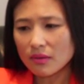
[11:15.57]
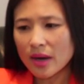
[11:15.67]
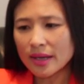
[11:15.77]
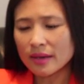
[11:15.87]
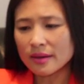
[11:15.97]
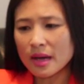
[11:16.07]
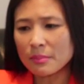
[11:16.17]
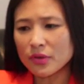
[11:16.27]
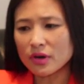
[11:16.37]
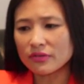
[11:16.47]
quite a
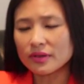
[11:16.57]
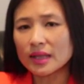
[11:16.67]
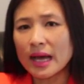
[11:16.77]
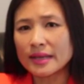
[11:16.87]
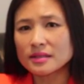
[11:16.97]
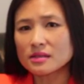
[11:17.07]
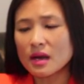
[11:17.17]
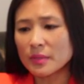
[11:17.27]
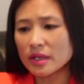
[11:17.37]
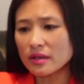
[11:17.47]
number of clients
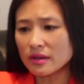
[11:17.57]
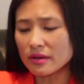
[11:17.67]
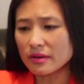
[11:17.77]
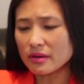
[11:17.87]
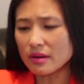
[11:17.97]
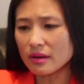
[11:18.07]
coming here,